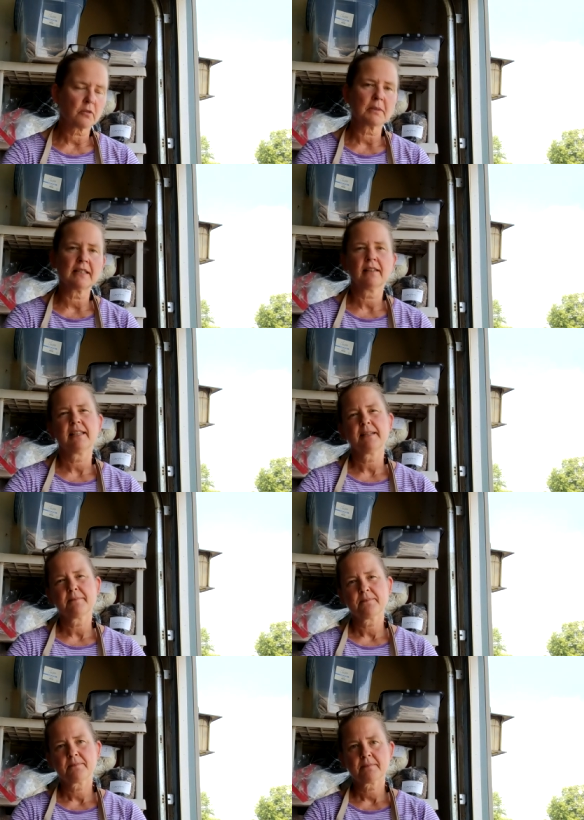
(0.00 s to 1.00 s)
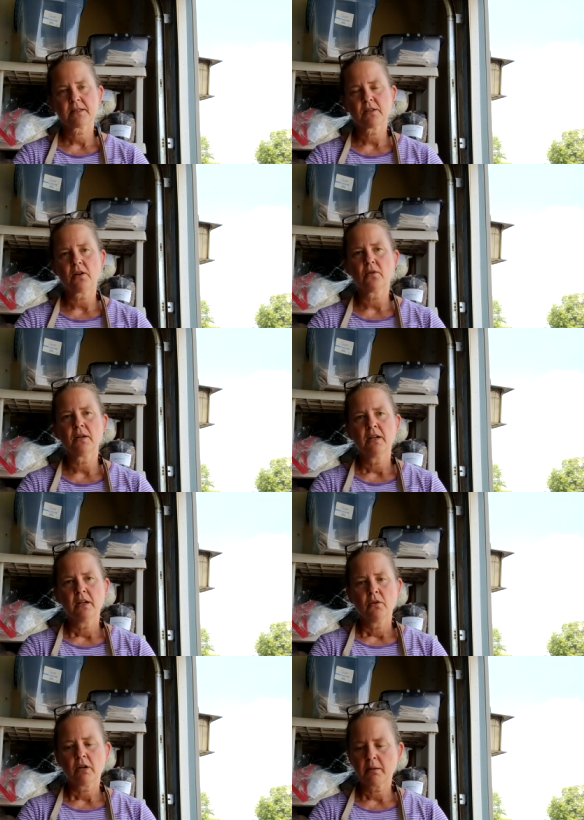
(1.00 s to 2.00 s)
from Gilly. So
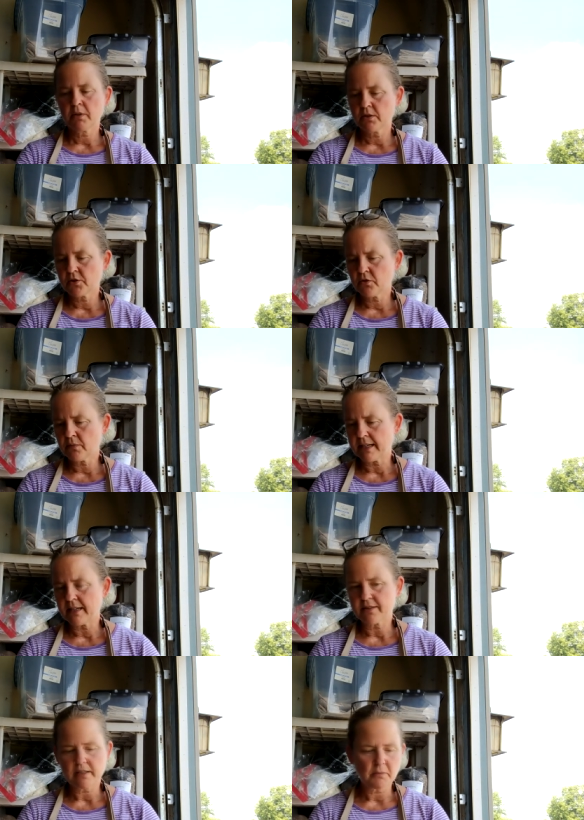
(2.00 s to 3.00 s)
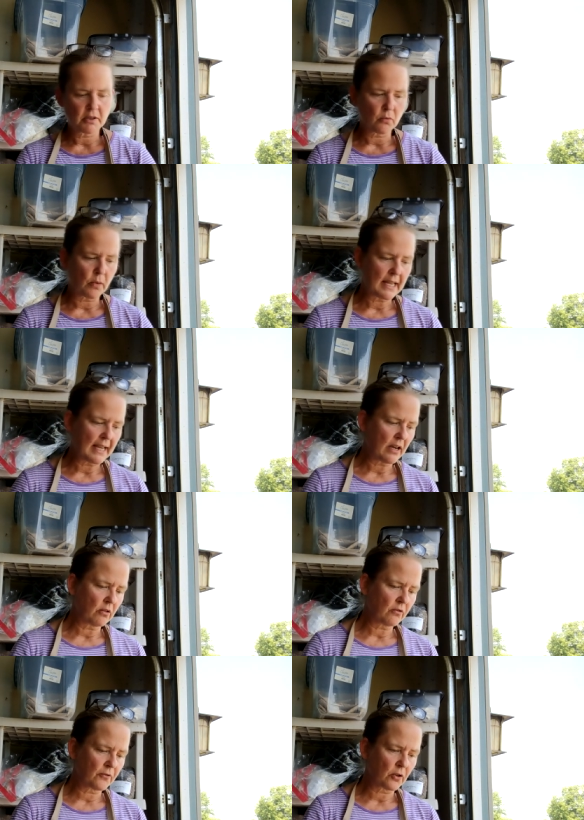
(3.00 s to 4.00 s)
what I'm going to do right now is I'm going to weigh
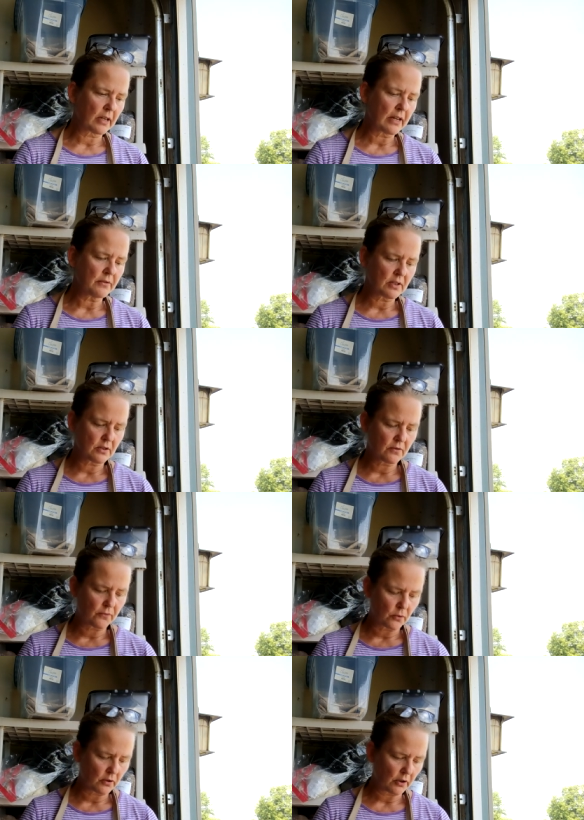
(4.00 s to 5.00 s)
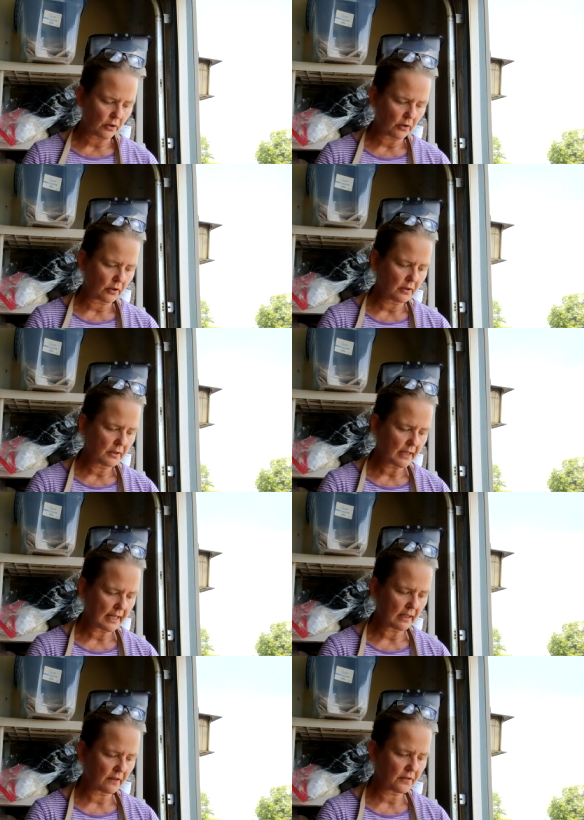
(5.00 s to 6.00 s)
out four ounces for her.
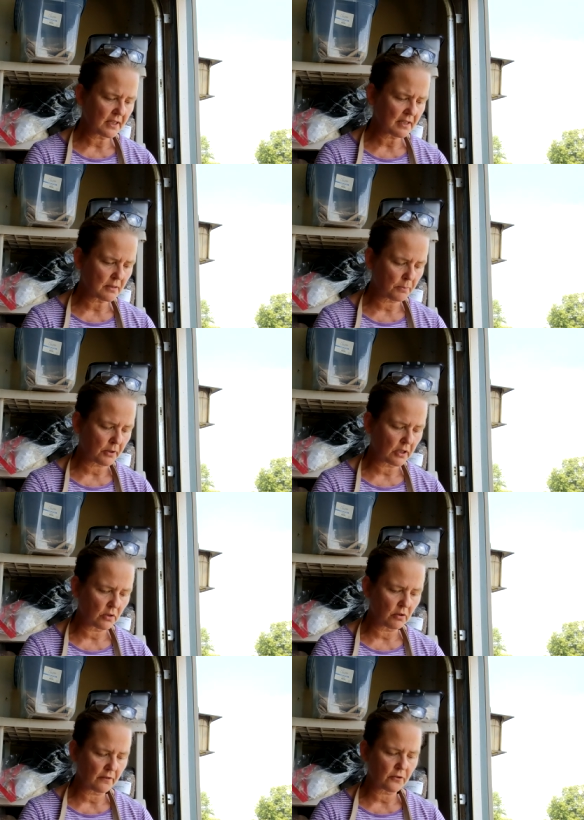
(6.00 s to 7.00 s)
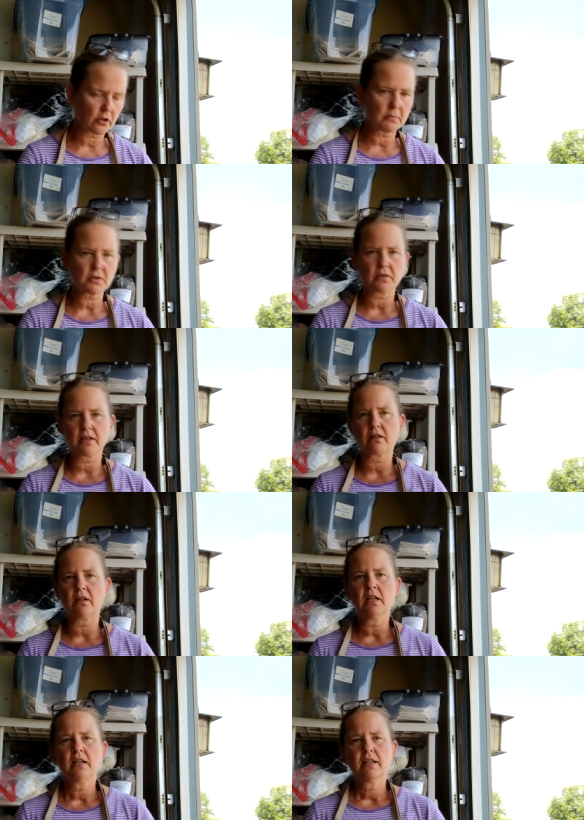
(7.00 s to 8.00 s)
And the fleece is pretty uniform, so
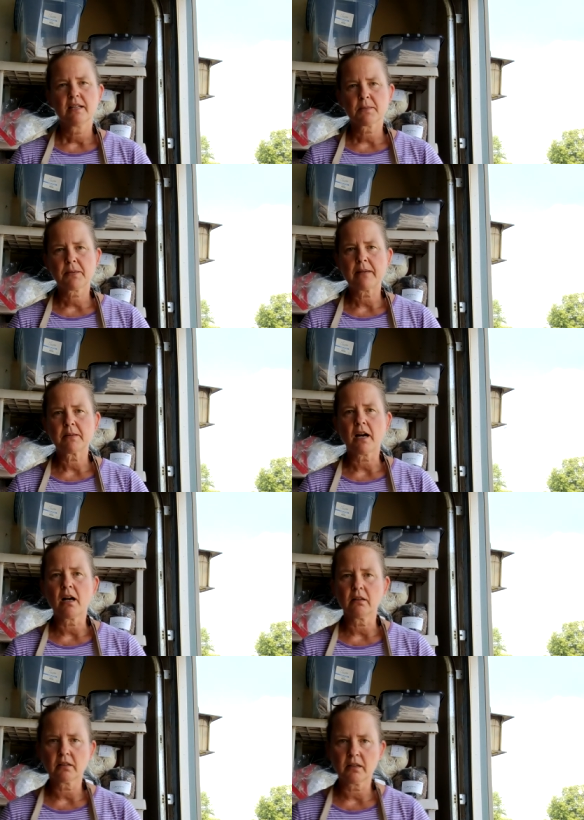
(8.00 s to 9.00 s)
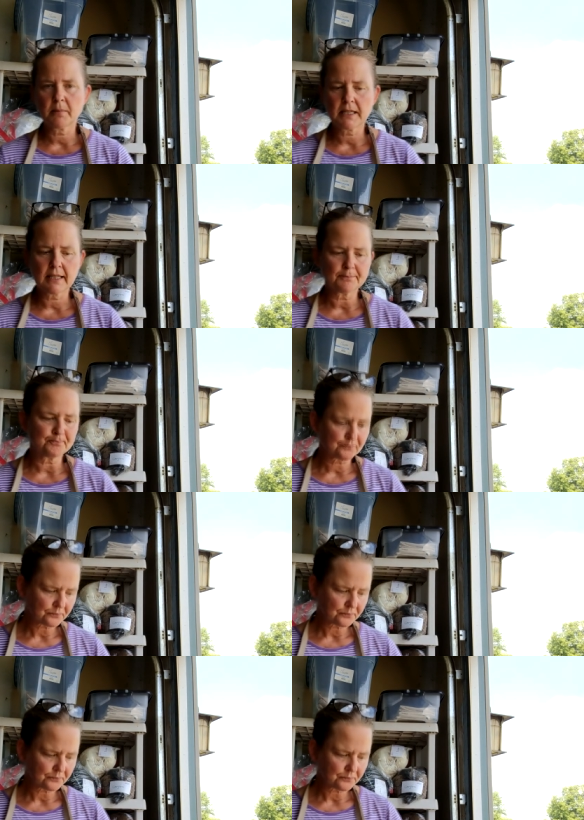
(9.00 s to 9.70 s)
it's probably all going to be